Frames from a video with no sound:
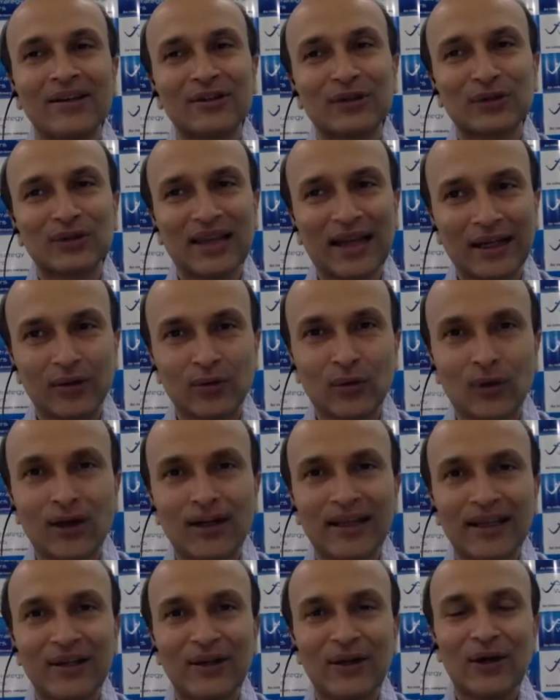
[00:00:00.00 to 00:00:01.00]
So that's
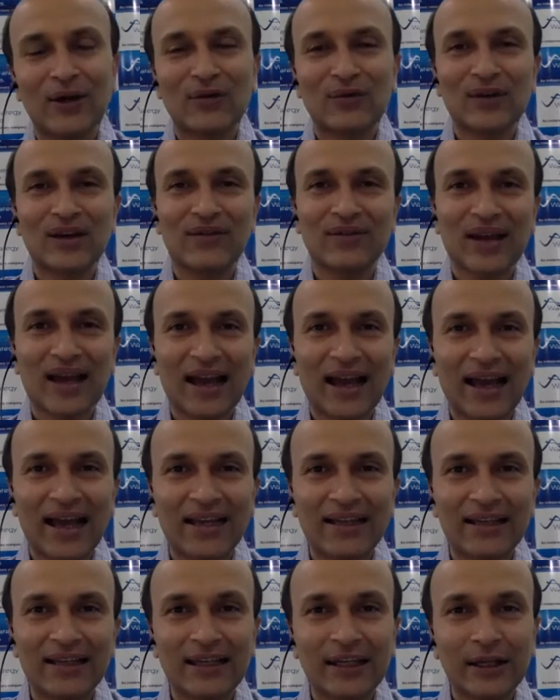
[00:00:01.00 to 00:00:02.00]
what Elliott wave and